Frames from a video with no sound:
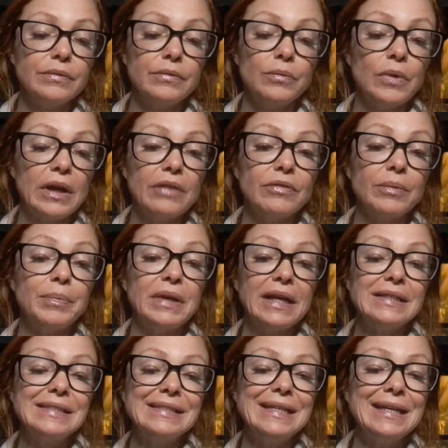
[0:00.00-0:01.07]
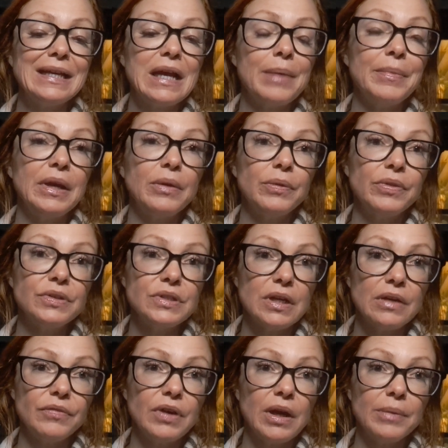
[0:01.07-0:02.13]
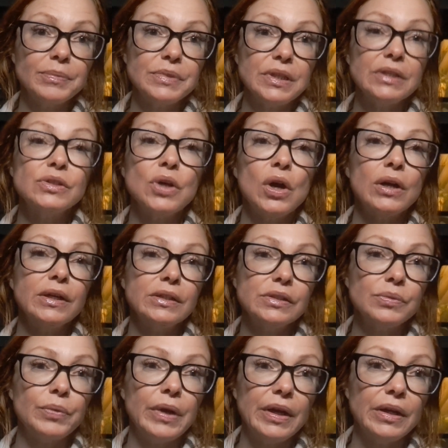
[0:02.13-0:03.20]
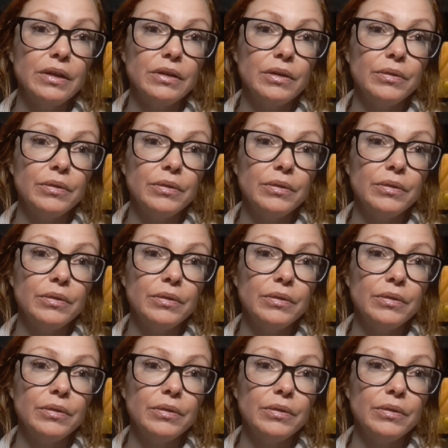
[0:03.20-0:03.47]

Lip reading: whatever. But I see it coming with the Ten of Cups. It's on its way.